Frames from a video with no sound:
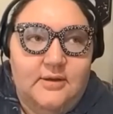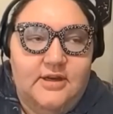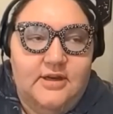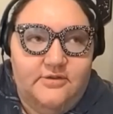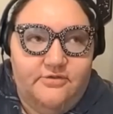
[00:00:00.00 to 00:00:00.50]

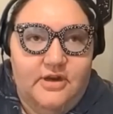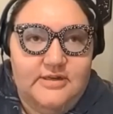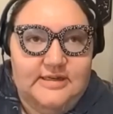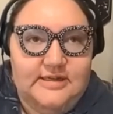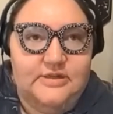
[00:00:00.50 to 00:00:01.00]

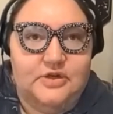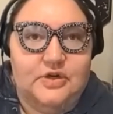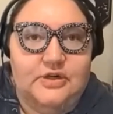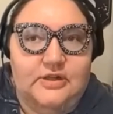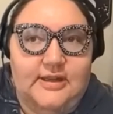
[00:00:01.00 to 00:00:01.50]
confront
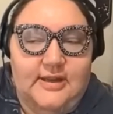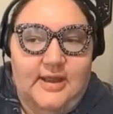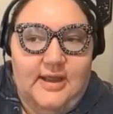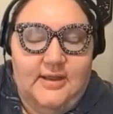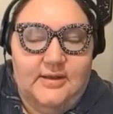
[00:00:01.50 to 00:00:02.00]
internally
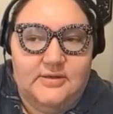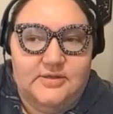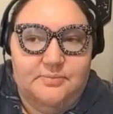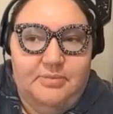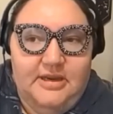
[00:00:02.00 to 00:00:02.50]
and
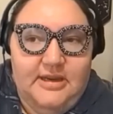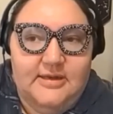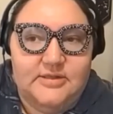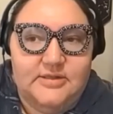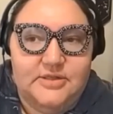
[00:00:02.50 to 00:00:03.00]

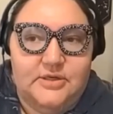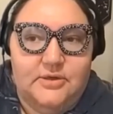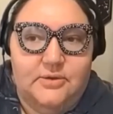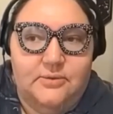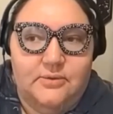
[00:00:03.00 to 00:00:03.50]
begin
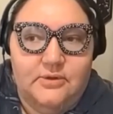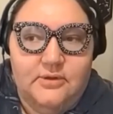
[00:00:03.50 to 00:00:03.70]
to